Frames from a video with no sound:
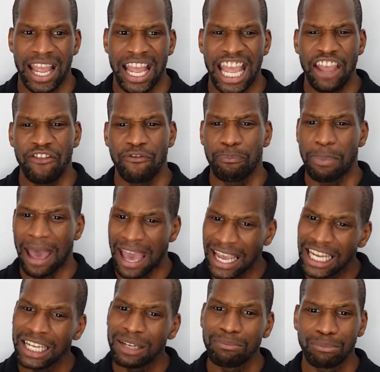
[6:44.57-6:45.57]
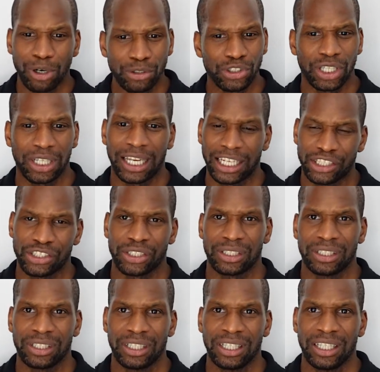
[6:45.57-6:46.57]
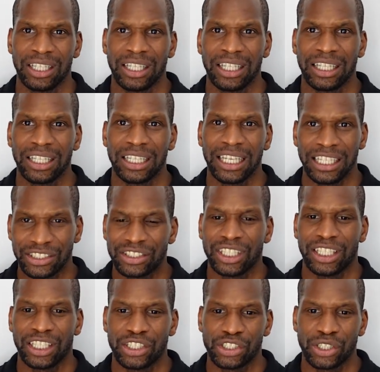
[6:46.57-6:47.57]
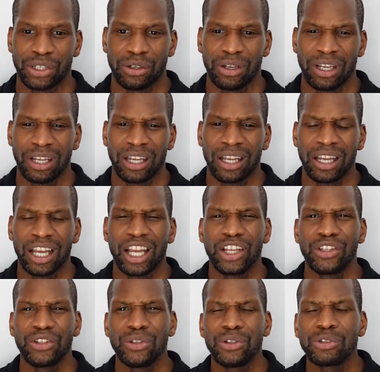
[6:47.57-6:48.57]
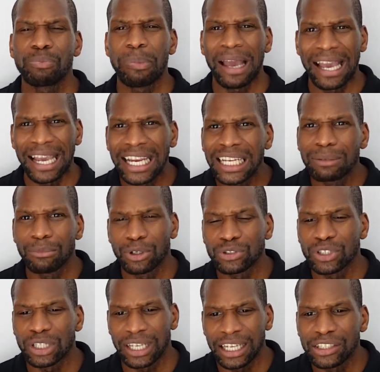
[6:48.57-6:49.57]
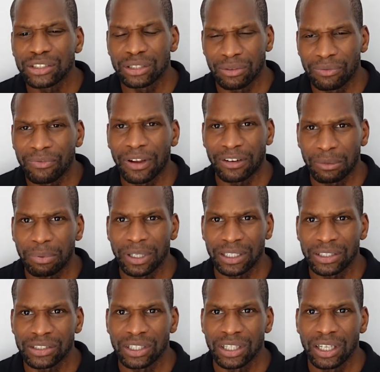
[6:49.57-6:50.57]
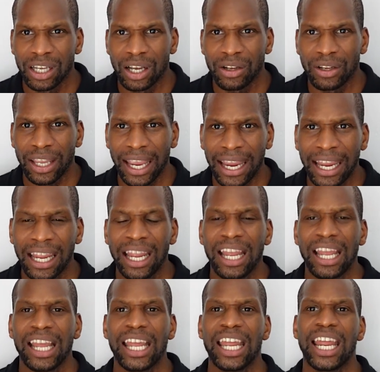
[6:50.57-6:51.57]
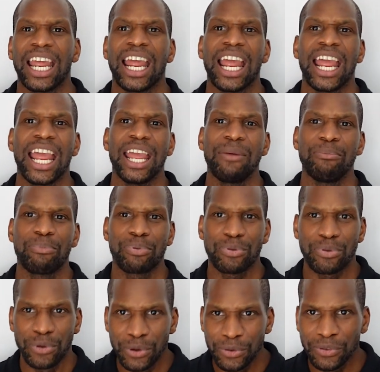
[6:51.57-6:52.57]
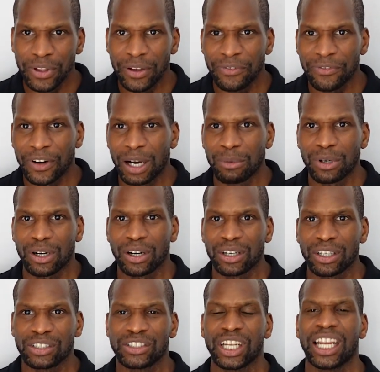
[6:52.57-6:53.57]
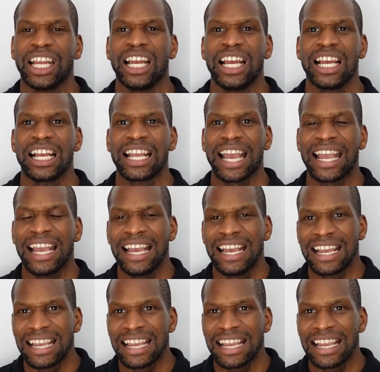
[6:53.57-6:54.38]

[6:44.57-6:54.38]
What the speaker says: if pain modulation is the issue, use pain modulation therapies, okay? Improve their pharmacology, okay?